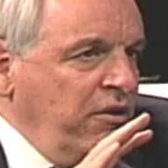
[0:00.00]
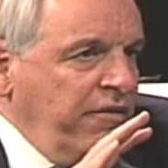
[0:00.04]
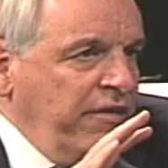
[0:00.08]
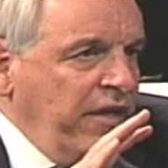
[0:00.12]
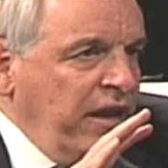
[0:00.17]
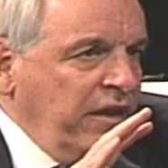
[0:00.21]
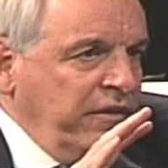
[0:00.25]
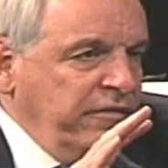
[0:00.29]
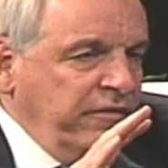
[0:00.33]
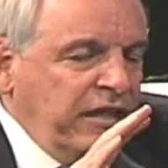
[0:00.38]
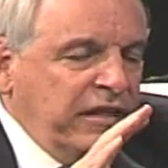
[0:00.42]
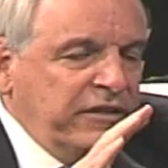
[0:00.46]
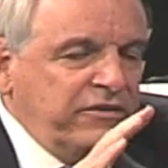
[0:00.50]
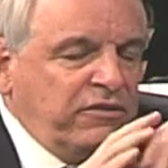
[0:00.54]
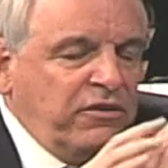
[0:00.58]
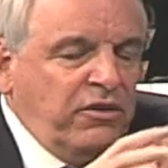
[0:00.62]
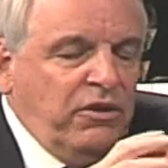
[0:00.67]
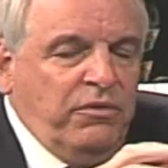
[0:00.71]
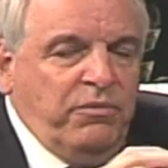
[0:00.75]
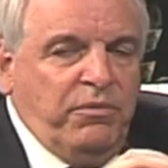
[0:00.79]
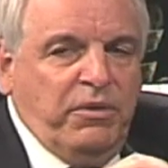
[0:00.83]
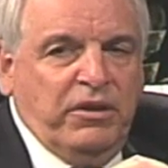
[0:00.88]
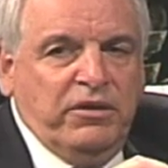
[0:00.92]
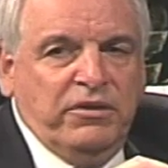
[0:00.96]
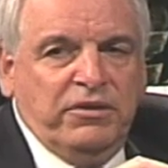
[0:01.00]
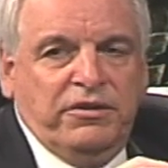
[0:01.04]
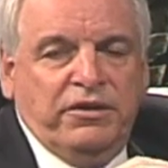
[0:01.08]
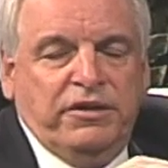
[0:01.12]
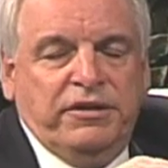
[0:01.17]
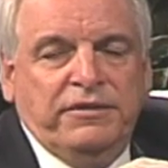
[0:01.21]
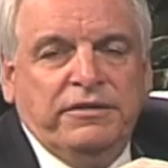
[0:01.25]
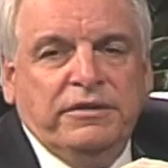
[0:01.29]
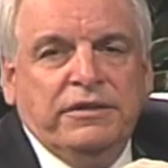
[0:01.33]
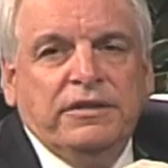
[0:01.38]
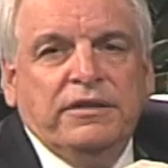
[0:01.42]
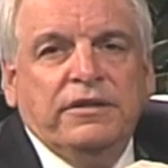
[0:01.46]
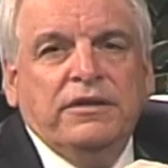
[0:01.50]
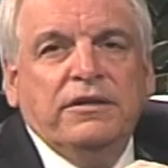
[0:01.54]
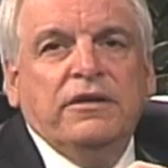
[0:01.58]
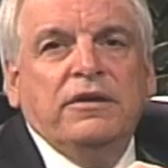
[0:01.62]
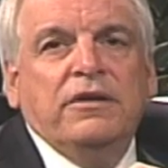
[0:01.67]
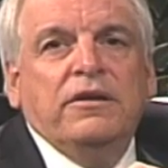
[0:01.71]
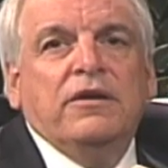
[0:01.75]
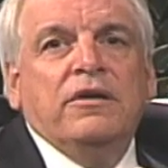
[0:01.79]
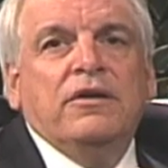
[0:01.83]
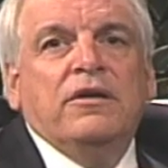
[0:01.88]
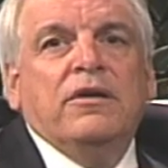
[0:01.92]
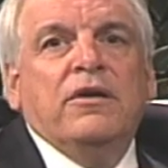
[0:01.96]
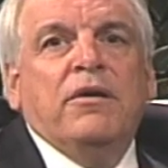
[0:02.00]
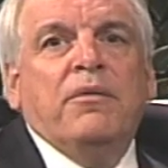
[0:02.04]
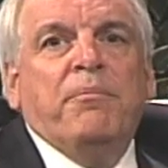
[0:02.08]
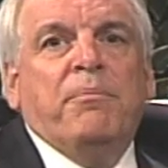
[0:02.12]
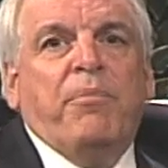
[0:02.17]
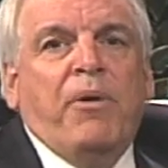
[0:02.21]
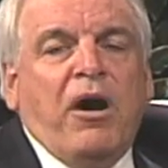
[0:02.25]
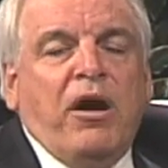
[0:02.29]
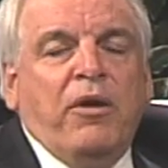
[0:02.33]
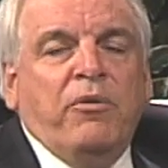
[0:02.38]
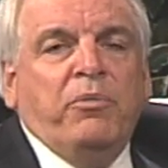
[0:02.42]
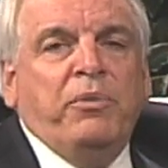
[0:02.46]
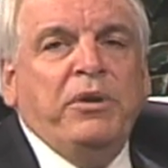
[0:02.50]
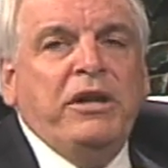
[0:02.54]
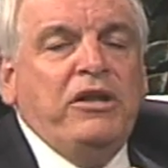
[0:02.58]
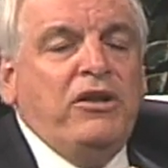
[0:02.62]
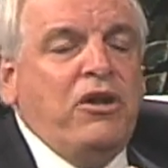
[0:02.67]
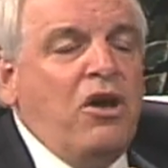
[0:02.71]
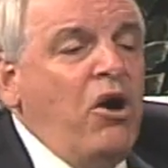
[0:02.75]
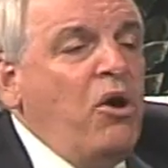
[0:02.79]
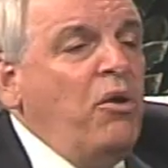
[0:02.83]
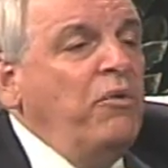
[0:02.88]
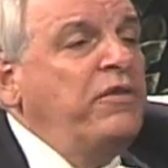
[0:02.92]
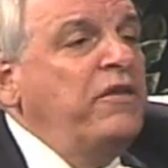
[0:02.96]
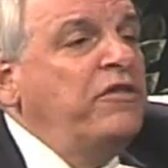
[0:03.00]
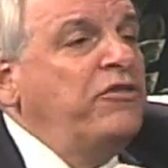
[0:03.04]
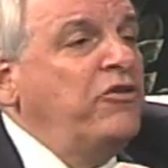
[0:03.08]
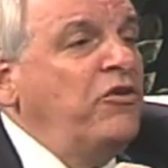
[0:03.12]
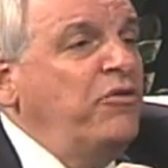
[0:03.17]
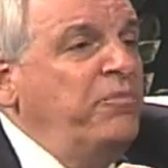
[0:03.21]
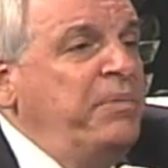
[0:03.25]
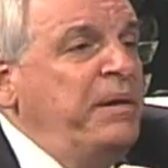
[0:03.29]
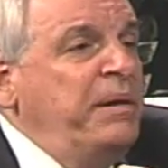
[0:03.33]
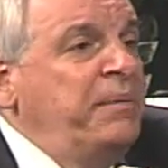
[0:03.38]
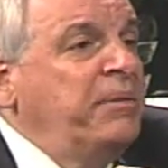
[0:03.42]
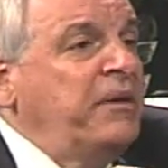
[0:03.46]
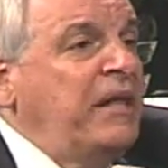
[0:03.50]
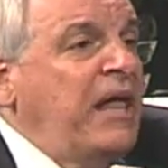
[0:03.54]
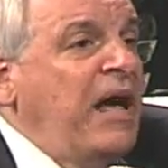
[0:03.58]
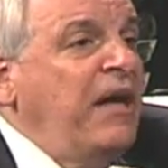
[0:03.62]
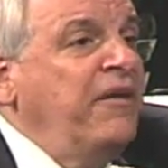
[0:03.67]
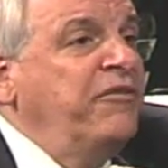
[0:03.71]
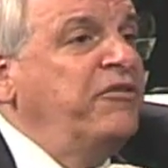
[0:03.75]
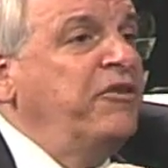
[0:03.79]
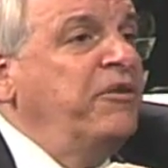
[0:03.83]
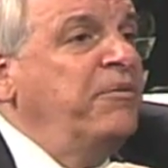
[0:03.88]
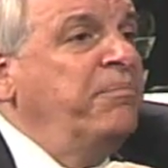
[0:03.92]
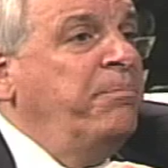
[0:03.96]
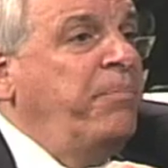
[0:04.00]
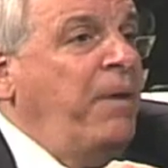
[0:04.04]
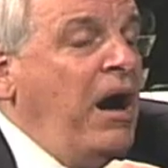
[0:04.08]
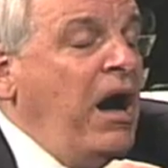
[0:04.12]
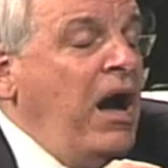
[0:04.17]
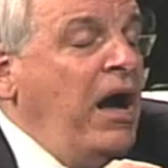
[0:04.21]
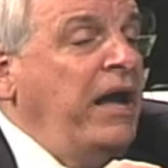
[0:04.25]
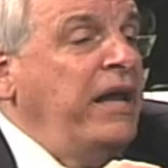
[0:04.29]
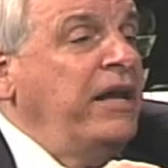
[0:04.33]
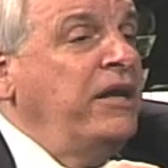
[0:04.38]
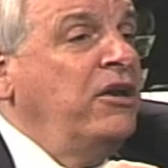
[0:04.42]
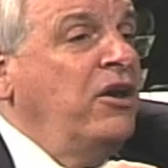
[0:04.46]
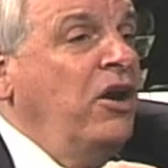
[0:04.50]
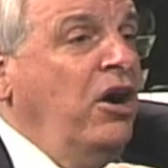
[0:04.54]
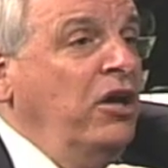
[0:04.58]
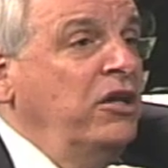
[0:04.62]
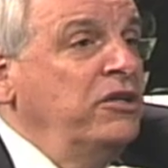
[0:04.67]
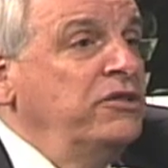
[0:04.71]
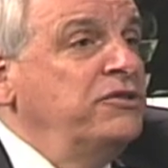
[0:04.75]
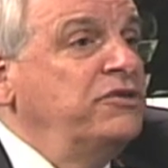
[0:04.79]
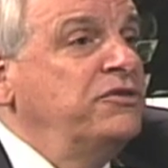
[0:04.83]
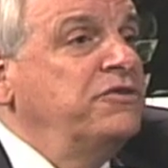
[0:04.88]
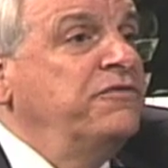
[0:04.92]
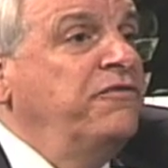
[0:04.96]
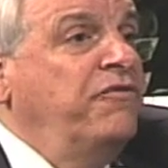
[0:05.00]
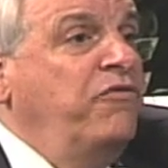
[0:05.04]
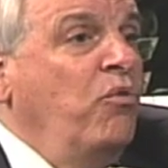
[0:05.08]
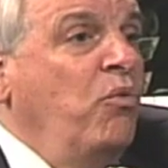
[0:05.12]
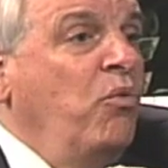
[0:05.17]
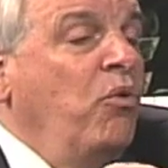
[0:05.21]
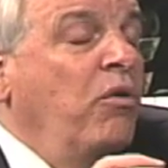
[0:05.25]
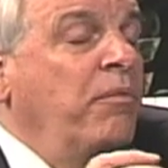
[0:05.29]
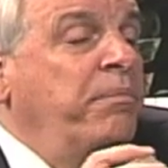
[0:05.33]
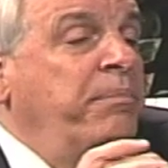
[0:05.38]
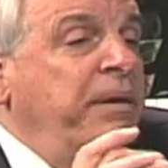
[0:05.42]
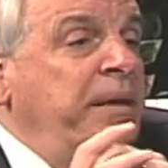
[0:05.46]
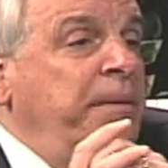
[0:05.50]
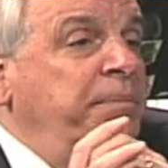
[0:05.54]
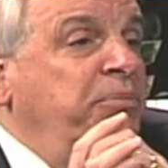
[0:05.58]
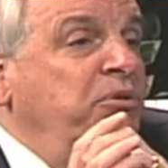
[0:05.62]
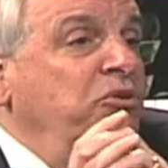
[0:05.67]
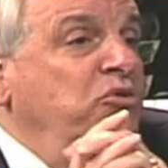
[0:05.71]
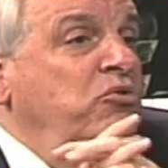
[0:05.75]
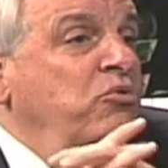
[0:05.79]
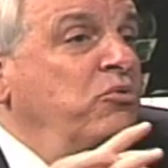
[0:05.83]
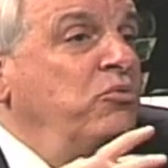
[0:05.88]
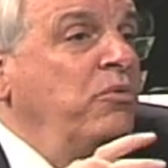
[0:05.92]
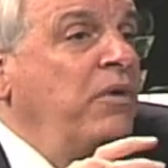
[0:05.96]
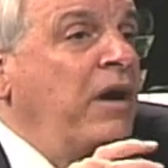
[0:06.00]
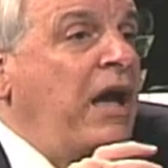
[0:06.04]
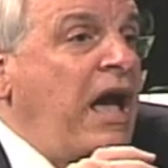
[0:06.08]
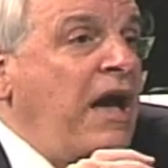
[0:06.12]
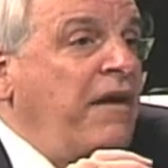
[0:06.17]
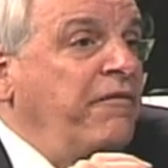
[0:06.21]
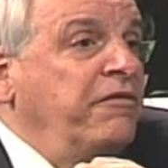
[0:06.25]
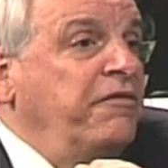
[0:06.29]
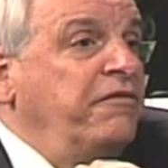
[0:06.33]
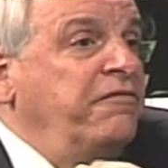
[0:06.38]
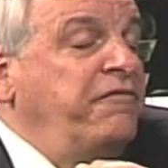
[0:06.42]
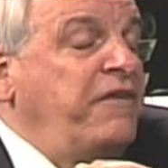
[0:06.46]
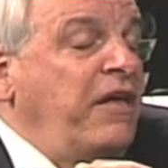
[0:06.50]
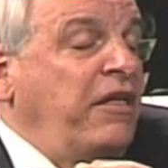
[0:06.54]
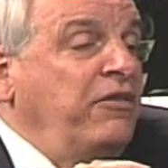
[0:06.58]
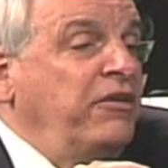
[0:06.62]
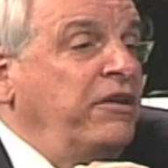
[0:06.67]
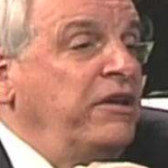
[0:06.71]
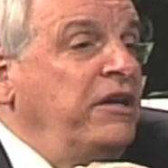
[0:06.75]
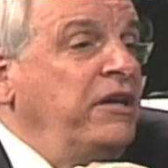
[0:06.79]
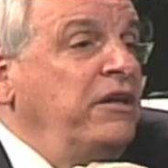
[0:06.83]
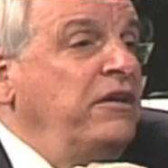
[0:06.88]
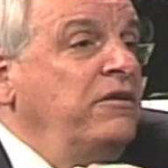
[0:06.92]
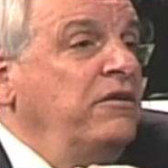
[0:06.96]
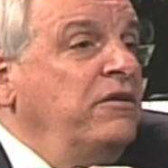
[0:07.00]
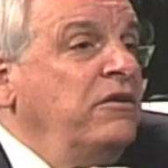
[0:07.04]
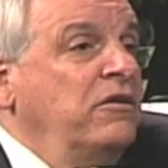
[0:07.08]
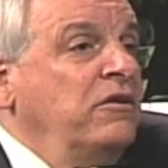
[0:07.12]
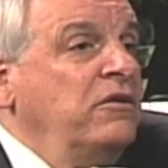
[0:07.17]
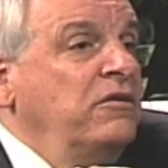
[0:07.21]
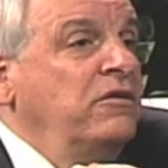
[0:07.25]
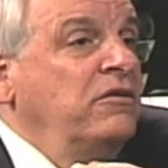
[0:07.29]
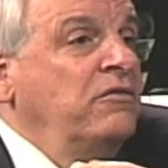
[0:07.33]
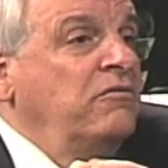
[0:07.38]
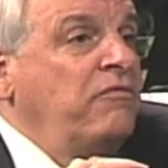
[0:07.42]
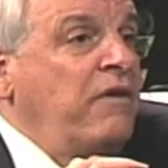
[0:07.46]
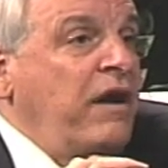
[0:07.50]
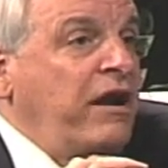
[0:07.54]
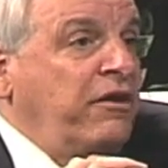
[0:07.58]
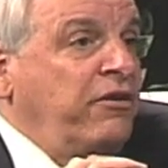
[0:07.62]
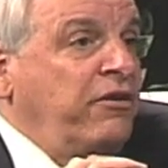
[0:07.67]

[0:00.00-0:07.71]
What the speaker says: that, that's going well and good. But we know that there are people out there buying guns for people who have a felony record,